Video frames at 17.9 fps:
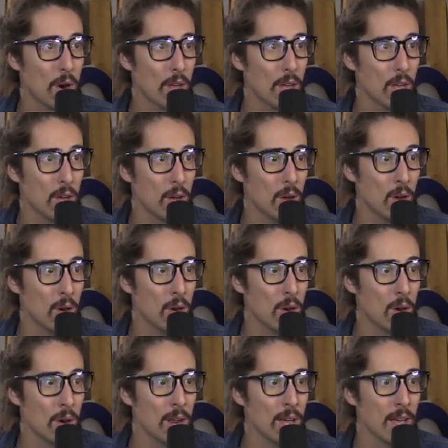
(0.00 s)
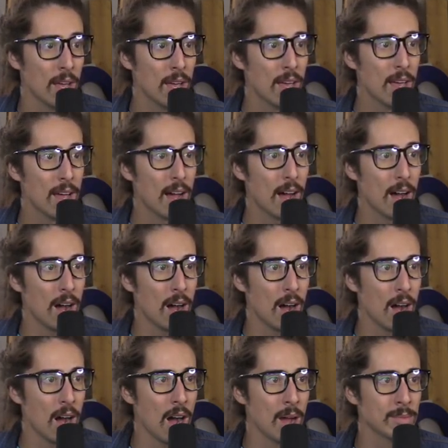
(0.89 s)
dude.
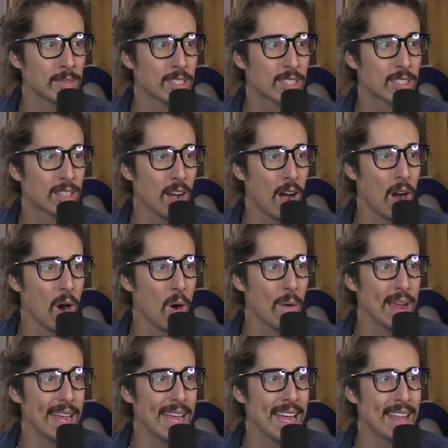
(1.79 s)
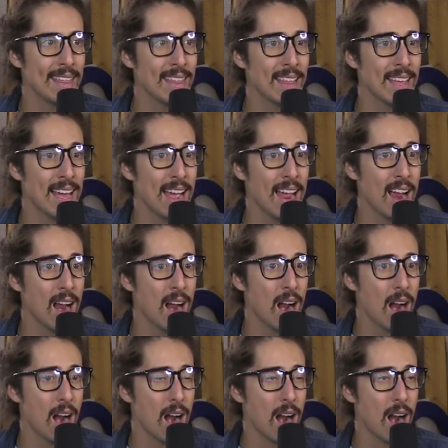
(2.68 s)
Oh, I'm so in
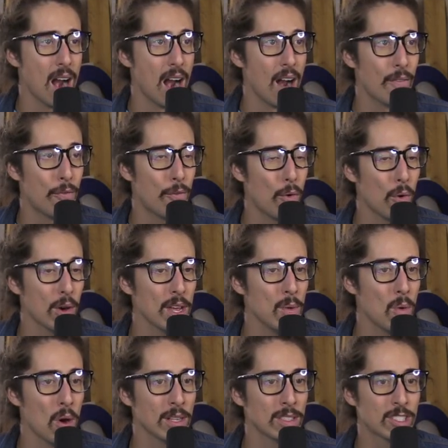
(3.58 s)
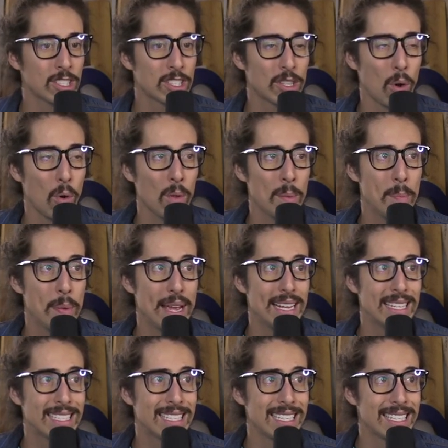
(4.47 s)
there. 41 stolen
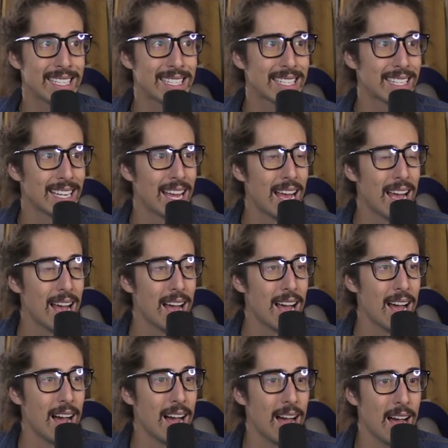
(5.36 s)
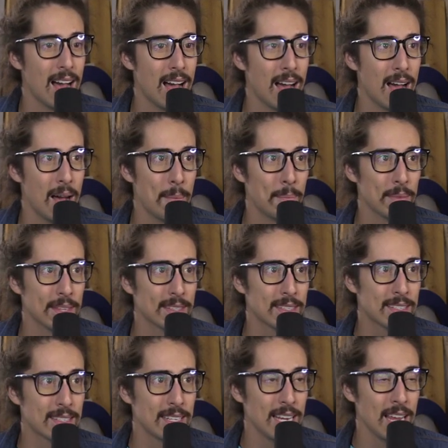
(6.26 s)
bases. Um,
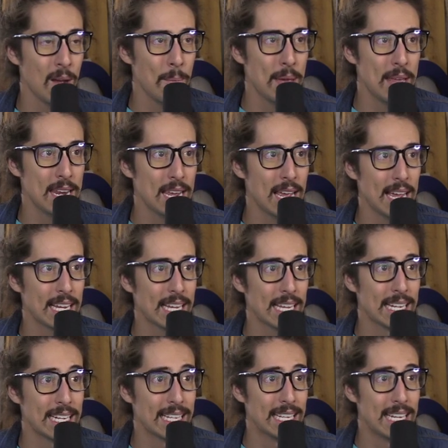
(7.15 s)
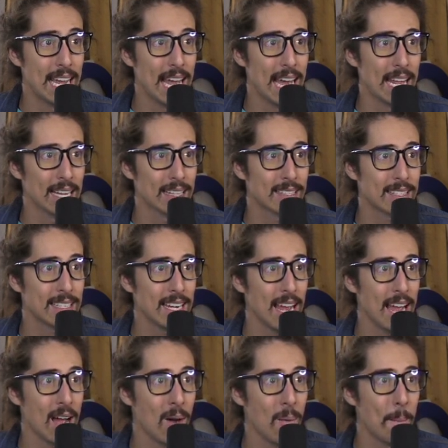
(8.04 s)
let's see how many I can get. Let's
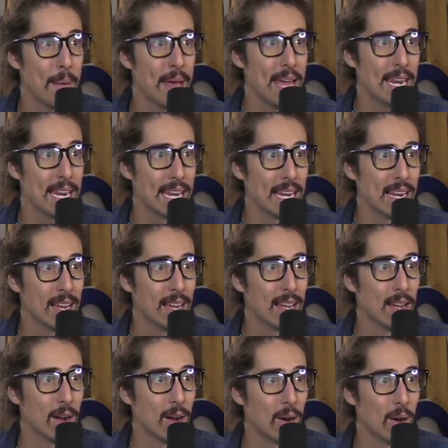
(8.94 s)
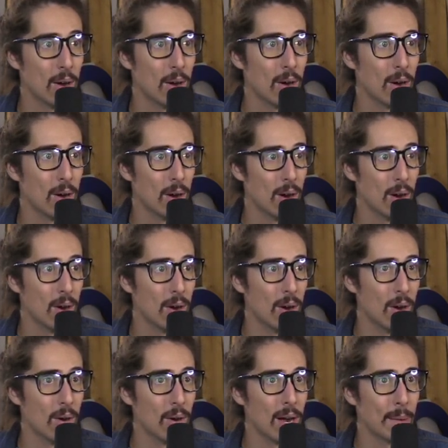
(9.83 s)
see how many. Oh, oh,
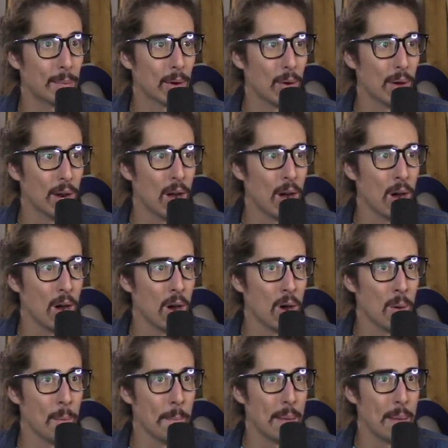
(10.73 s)
oh, I'm going home,